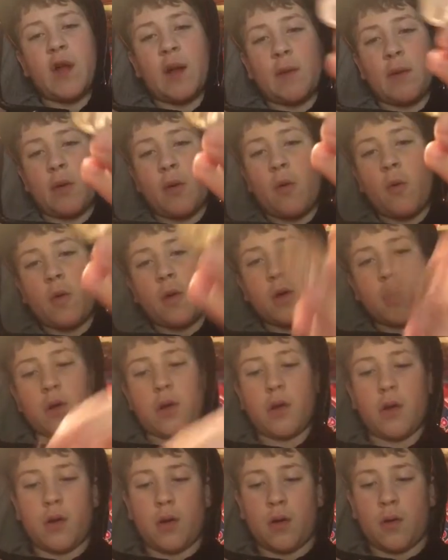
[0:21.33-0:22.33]
Grab a
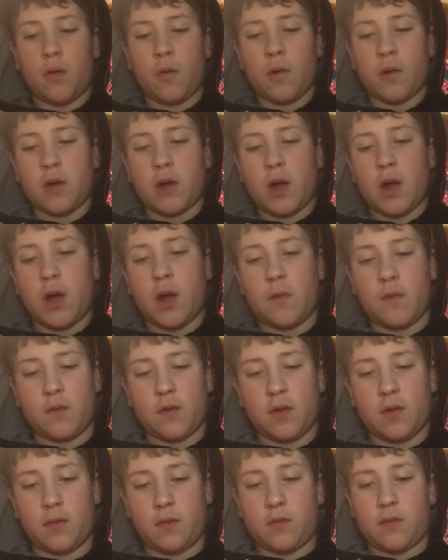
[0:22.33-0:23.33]
quarter or a dime or
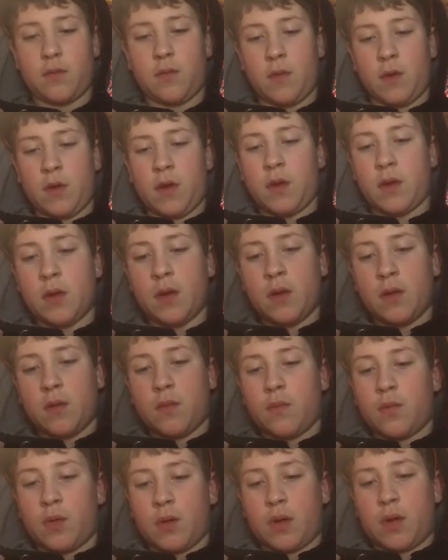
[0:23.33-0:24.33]
something,
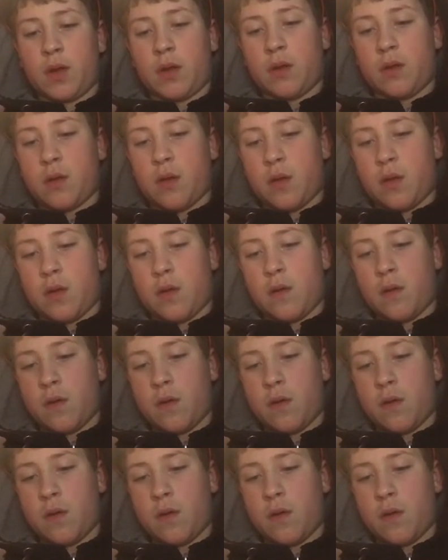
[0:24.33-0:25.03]
put it in there,